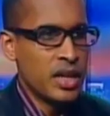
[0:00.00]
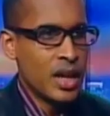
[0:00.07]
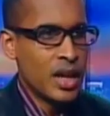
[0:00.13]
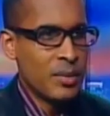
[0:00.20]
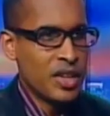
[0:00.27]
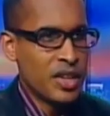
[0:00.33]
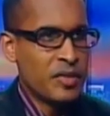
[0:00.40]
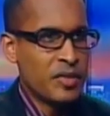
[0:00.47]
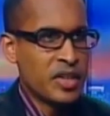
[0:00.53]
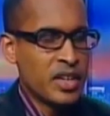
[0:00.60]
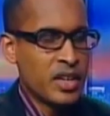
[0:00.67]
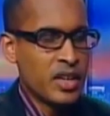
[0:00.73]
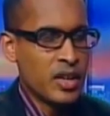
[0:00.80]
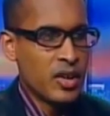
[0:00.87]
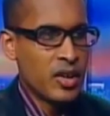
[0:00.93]
I mean, if you
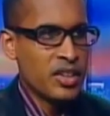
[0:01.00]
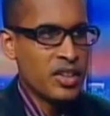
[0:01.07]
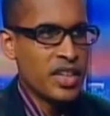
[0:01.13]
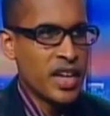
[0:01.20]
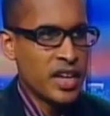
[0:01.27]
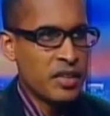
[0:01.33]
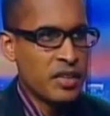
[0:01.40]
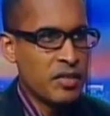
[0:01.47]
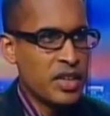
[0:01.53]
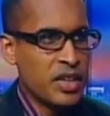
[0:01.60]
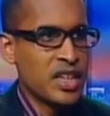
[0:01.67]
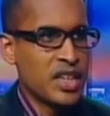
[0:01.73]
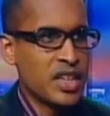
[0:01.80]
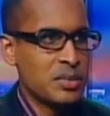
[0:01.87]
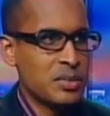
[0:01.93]
take a lot of the
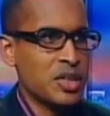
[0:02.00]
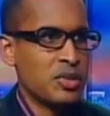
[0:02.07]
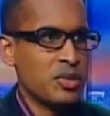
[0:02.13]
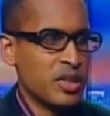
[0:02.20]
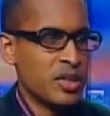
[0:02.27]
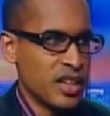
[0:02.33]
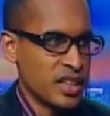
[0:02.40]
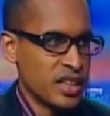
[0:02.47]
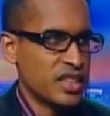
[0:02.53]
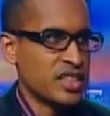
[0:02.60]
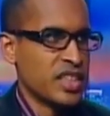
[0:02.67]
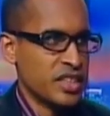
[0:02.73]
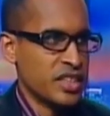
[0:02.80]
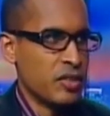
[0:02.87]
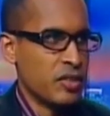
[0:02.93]
activity has been towards like the
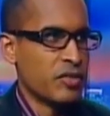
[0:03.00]
center of